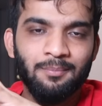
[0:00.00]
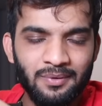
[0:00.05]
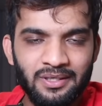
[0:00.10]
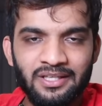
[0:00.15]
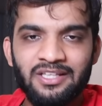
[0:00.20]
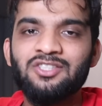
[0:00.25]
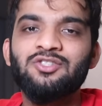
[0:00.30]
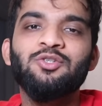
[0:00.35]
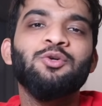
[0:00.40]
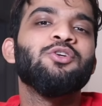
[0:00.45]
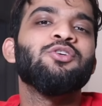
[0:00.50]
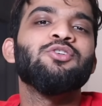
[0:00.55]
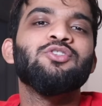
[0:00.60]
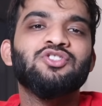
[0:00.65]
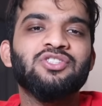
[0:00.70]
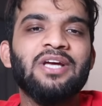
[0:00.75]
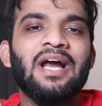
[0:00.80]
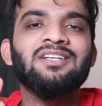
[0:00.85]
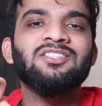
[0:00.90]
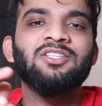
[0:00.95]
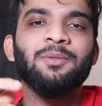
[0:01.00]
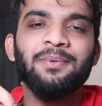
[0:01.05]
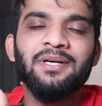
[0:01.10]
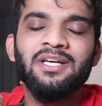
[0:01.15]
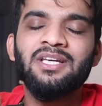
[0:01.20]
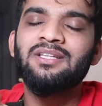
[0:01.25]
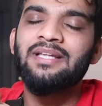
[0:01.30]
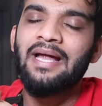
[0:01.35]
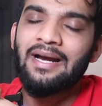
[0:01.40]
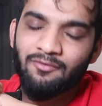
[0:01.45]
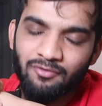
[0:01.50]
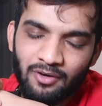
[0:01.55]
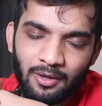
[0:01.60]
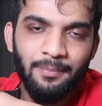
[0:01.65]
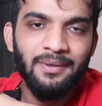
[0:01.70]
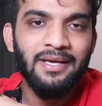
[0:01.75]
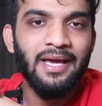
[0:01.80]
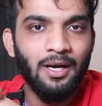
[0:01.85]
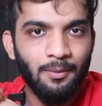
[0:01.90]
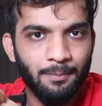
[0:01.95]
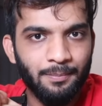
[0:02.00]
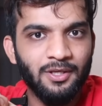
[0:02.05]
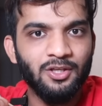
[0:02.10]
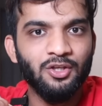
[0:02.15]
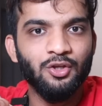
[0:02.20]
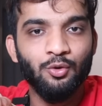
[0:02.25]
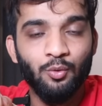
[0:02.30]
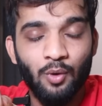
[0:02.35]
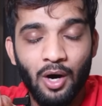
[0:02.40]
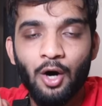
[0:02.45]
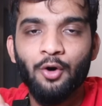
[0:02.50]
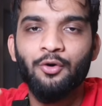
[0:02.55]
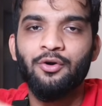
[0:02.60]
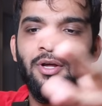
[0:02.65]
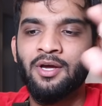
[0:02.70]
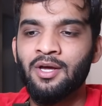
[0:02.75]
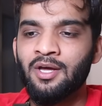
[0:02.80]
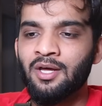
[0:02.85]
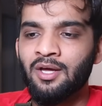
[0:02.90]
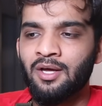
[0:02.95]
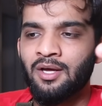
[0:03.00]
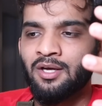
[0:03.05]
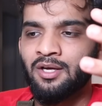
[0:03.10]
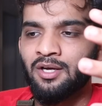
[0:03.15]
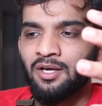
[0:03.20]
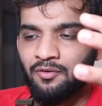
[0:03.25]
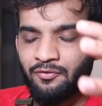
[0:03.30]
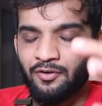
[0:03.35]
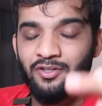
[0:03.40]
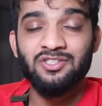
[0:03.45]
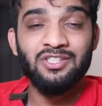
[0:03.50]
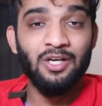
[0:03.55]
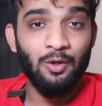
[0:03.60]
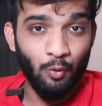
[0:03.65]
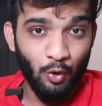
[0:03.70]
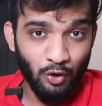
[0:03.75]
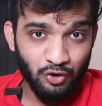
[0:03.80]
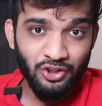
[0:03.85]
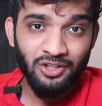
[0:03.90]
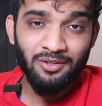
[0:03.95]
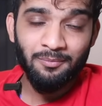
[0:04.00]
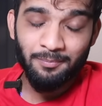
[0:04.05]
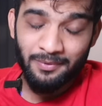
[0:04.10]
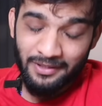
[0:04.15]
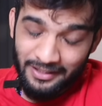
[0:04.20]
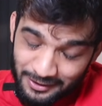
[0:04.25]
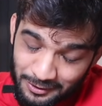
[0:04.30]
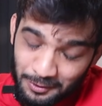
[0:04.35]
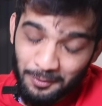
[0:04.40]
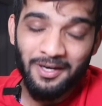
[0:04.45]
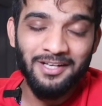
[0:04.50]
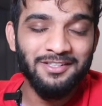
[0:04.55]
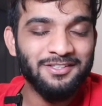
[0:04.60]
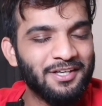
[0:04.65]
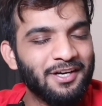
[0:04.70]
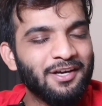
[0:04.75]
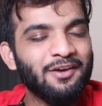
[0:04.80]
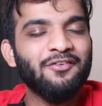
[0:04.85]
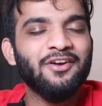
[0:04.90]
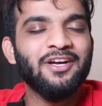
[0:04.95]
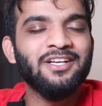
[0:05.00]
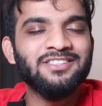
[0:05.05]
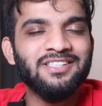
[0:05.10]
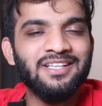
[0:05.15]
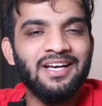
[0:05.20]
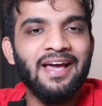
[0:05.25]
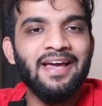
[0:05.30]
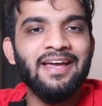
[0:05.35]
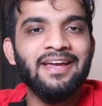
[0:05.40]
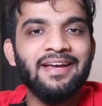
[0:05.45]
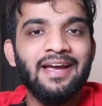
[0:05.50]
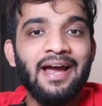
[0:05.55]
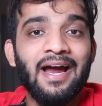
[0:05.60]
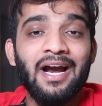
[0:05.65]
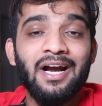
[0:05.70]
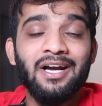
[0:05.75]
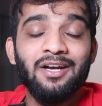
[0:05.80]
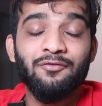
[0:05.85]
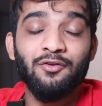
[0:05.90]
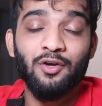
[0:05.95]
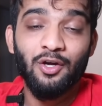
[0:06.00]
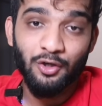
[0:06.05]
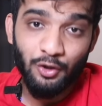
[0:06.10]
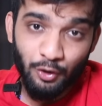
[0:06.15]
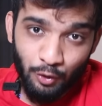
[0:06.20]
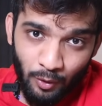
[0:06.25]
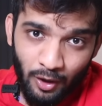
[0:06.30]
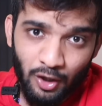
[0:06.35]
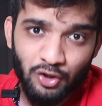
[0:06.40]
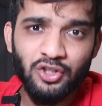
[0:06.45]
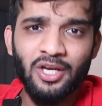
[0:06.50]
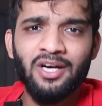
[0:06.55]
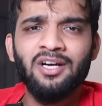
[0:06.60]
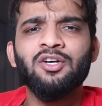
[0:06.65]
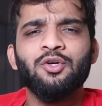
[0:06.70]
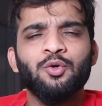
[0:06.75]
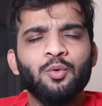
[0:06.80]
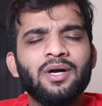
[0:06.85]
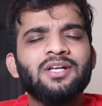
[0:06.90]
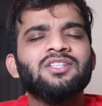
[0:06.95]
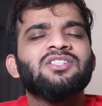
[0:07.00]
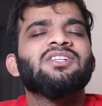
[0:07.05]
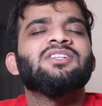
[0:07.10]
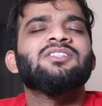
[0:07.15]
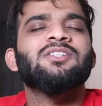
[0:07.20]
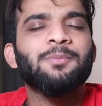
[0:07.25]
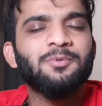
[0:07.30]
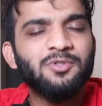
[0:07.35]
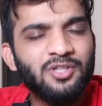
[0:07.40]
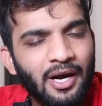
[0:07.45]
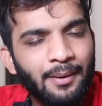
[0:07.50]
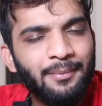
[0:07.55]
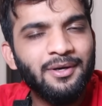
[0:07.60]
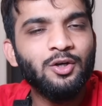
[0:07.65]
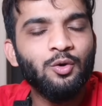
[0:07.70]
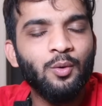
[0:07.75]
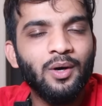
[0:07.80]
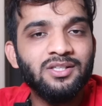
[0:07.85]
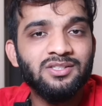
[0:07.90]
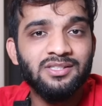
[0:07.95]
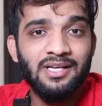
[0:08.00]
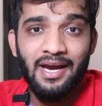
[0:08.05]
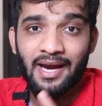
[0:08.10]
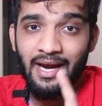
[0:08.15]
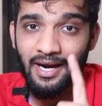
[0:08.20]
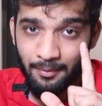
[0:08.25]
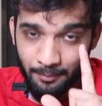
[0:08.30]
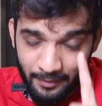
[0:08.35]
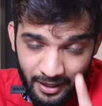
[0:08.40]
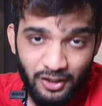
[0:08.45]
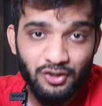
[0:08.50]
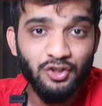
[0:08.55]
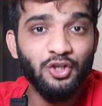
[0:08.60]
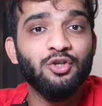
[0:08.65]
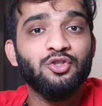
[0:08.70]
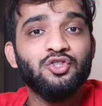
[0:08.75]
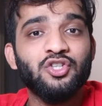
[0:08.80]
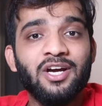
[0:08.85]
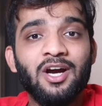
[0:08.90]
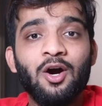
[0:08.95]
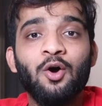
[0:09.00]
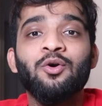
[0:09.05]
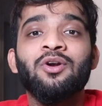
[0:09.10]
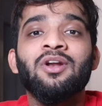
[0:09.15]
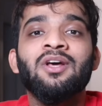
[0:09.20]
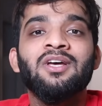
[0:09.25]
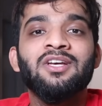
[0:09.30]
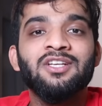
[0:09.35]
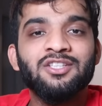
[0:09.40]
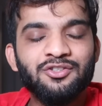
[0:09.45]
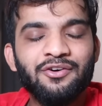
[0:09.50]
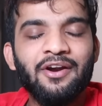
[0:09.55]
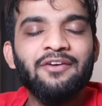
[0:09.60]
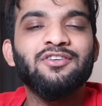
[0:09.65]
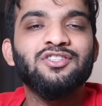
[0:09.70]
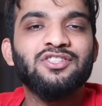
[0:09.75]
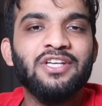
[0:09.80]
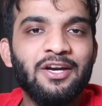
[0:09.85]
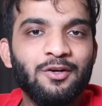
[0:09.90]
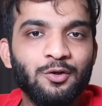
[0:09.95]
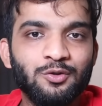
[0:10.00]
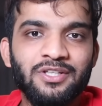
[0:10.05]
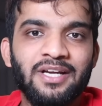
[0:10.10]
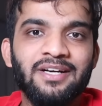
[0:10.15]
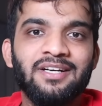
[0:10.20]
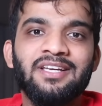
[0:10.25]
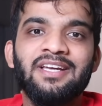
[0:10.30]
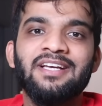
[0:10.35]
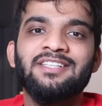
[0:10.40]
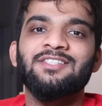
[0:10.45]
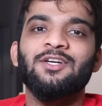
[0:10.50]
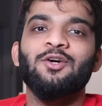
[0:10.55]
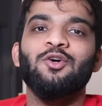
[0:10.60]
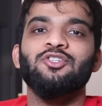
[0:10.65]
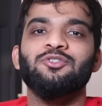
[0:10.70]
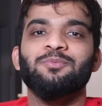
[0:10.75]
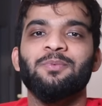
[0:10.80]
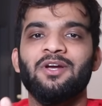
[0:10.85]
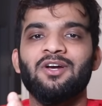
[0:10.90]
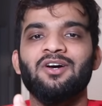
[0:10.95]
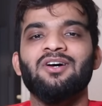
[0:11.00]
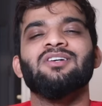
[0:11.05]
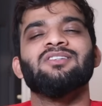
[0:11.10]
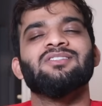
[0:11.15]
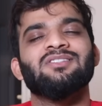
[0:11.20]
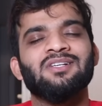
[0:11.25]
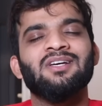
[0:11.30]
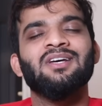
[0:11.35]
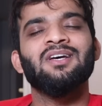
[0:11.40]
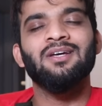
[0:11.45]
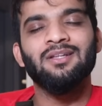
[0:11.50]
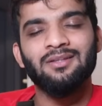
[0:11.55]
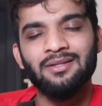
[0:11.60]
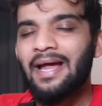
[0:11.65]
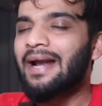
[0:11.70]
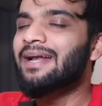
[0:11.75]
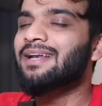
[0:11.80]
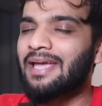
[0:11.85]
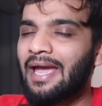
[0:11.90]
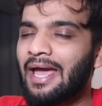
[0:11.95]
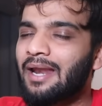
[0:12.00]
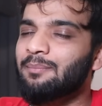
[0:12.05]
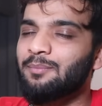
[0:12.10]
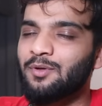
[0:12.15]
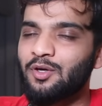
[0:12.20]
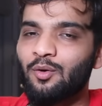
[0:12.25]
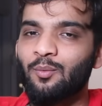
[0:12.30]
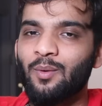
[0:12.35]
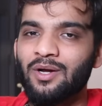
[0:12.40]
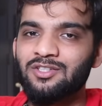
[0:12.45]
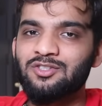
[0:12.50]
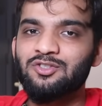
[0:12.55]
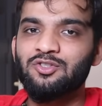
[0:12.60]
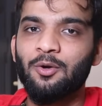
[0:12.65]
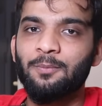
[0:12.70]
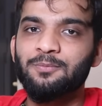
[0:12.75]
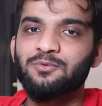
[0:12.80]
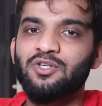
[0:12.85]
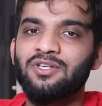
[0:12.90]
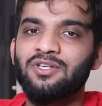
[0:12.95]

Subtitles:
please do use ChatGPT. That will be helping you out. If you're still watching, please do consider giving us a like. And if you're new to our channel, do consider subscribing to us. And make sure you check out Strivers A to Z DSA course, because that can be a one-stop